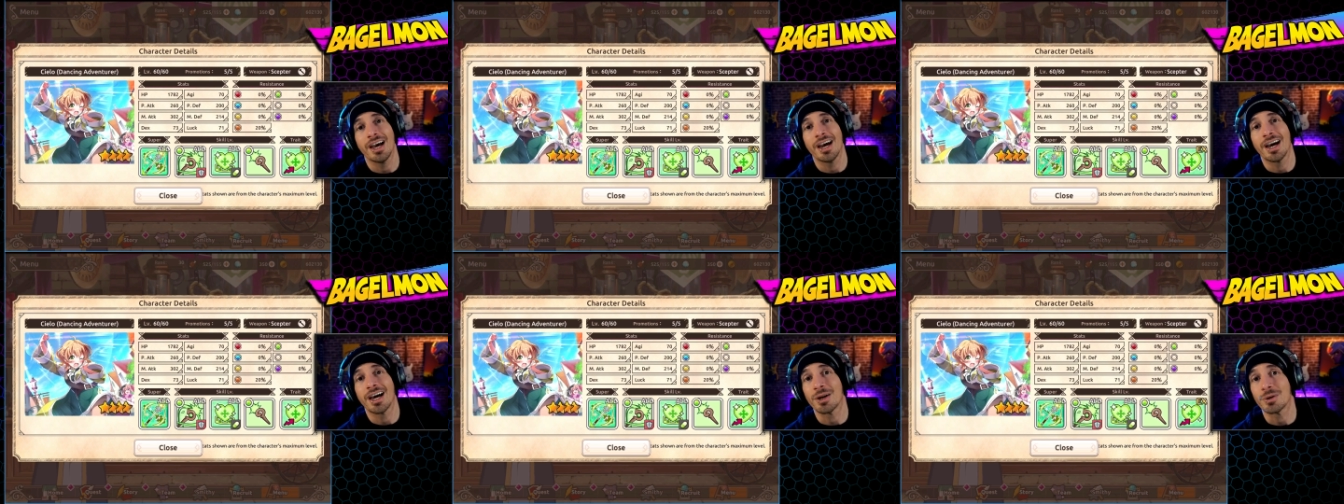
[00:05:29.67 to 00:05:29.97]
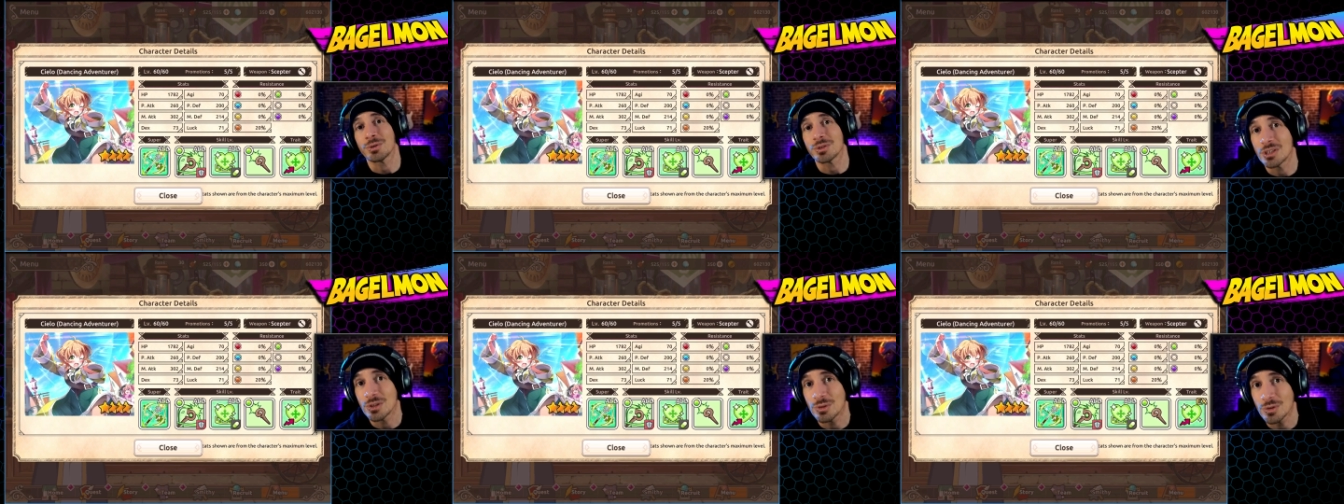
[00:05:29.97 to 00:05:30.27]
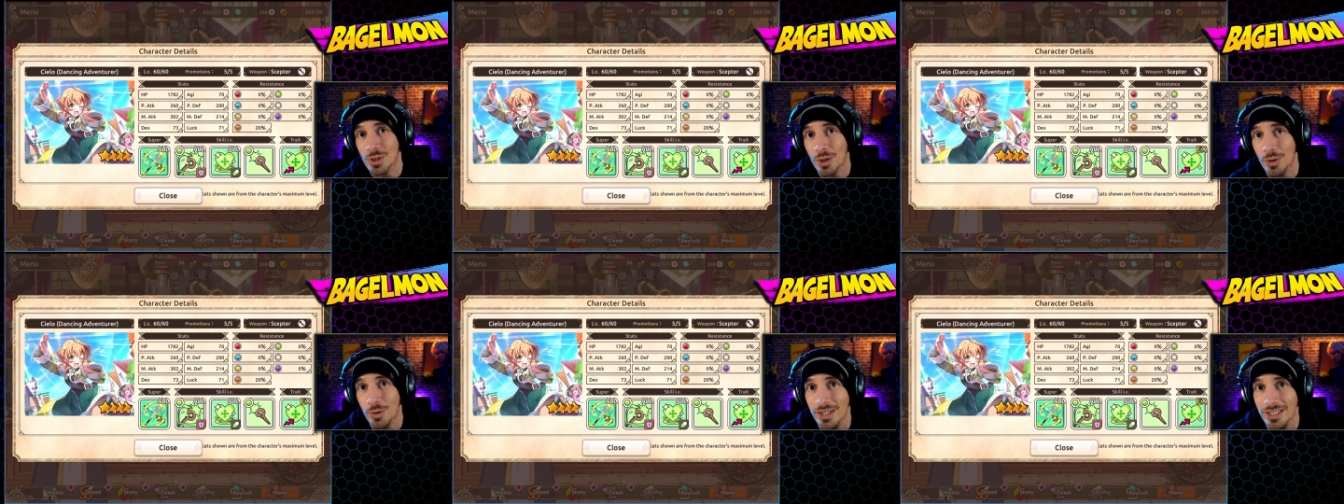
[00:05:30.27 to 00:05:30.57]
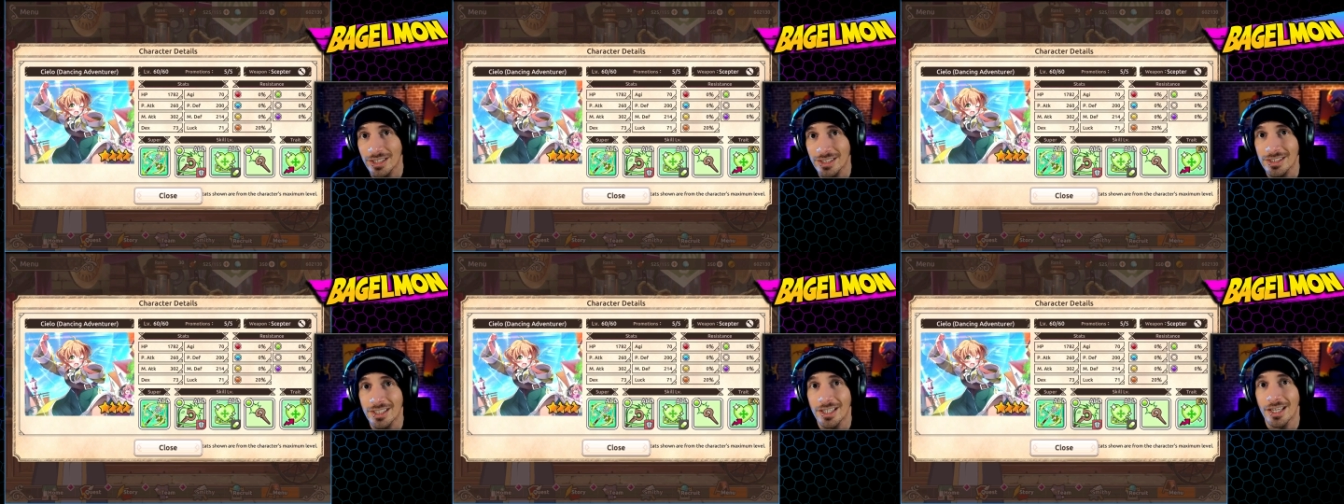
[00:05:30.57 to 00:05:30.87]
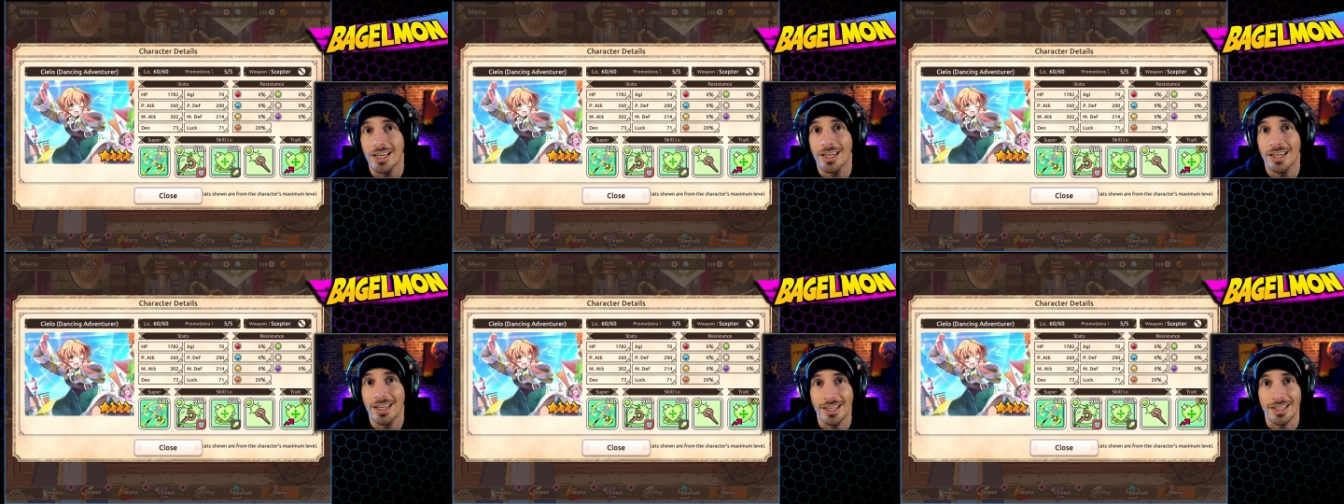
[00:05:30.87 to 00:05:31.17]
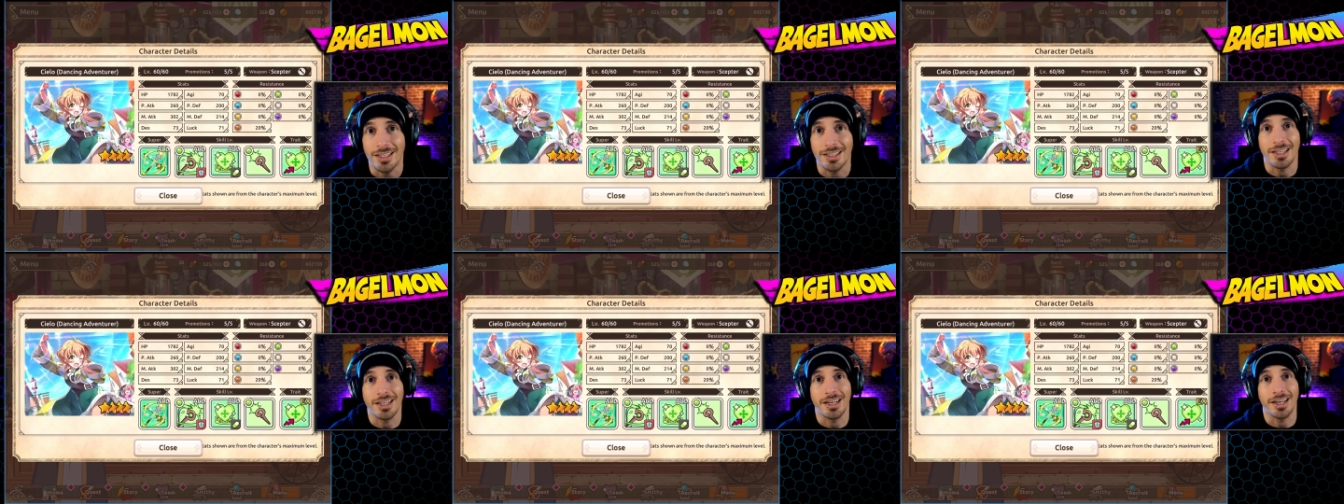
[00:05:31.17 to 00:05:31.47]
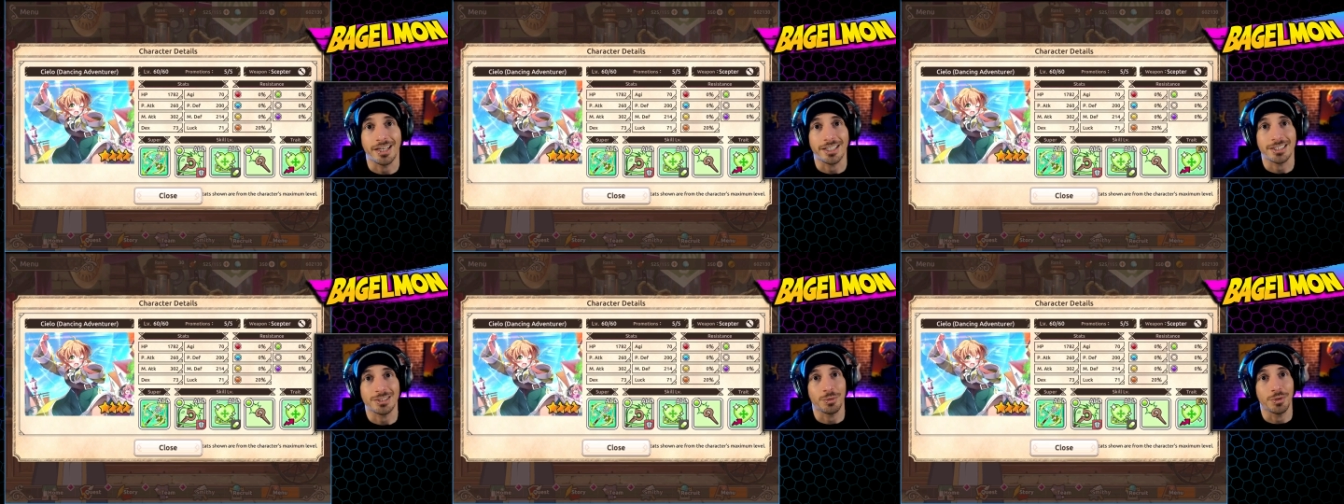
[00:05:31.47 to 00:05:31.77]
and I'll see you as always in the
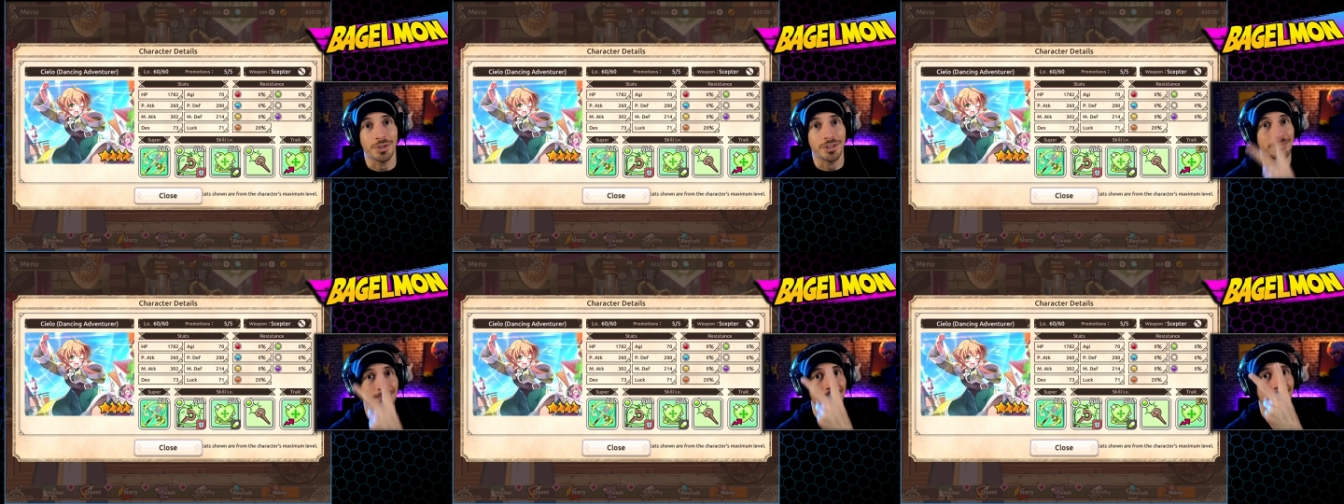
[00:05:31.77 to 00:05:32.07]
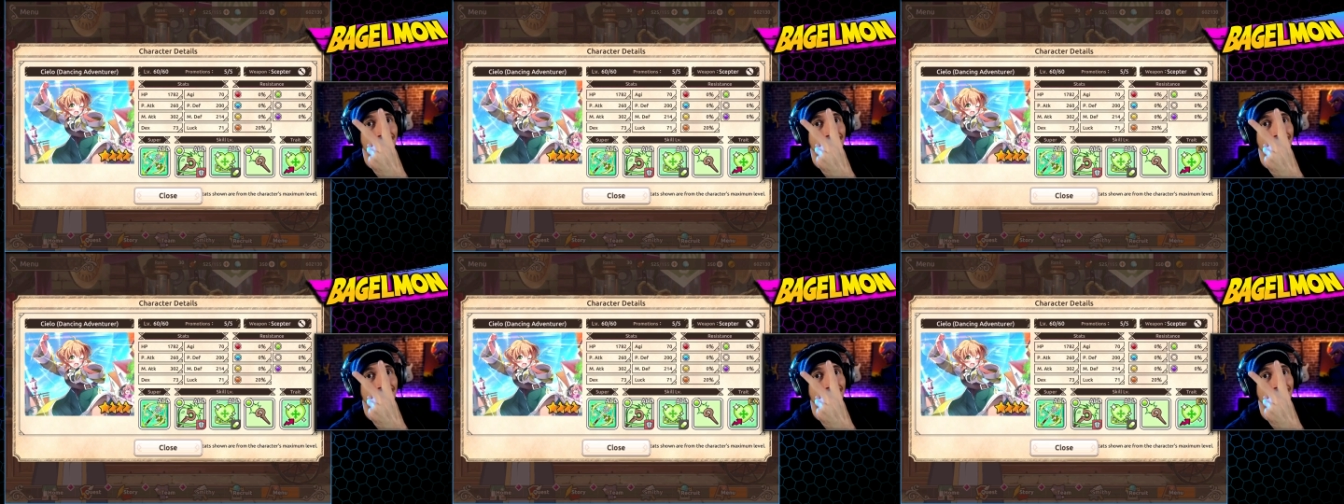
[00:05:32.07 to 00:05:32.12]
next one.